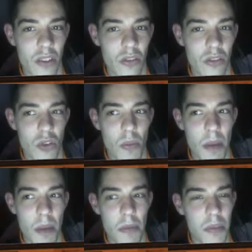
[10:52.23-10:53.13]
call me up
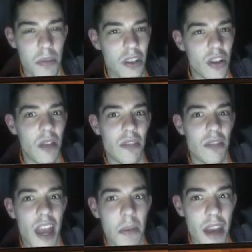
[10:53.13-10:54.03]
in the middle of the night, take
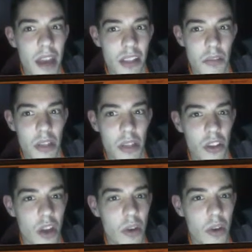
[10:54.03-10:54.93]
me out to the middle of
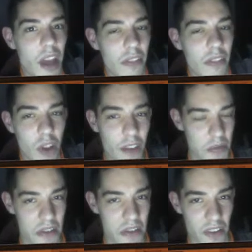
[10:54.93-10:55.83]
nowhere and have a knife to my
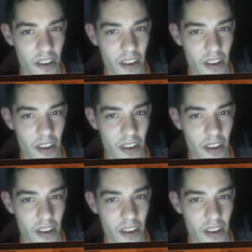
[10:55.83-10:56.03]
throat.